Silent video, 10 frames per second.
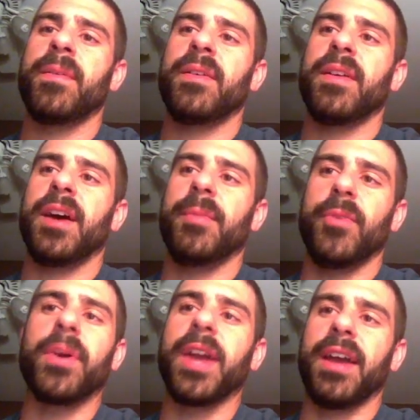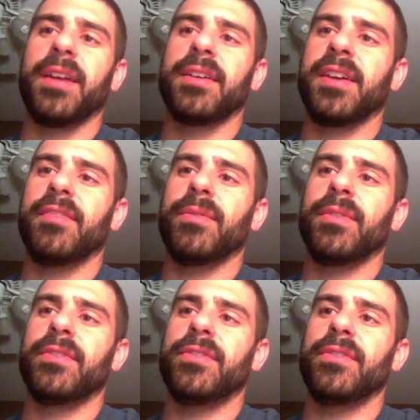I'm okay. I have
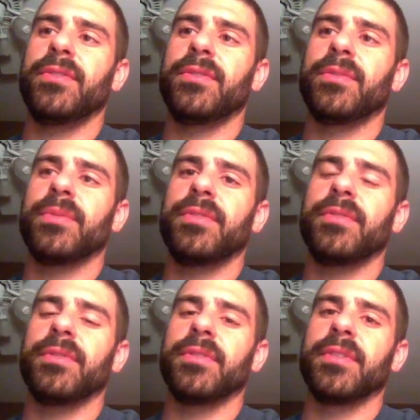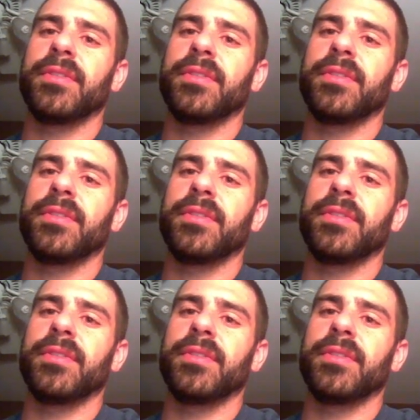1, 2, 3, 4,